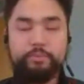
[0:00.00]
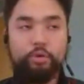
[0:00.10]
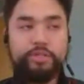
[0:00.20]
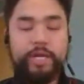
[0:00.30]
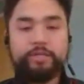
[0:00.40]

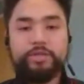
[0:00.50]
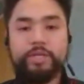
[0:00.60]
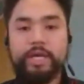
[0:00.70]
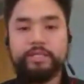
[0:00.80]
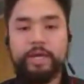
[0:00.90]
sports and
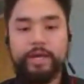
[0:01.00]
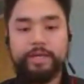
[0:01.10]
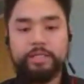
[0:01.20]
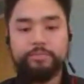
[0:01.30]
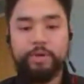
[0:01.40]
exercise
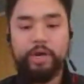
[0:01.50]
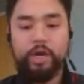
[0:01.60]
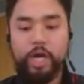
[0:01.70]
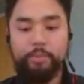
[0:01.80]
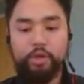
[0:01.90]
science,
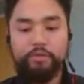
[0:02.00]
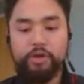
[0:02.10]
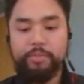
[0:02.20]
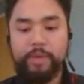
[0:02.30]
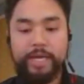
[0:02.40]
but a couple
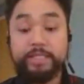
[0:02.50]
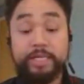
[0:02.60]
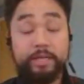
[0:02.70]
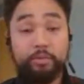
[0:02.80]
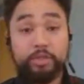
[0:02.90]
of them I
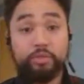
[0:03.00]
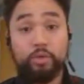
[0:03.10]
didn't,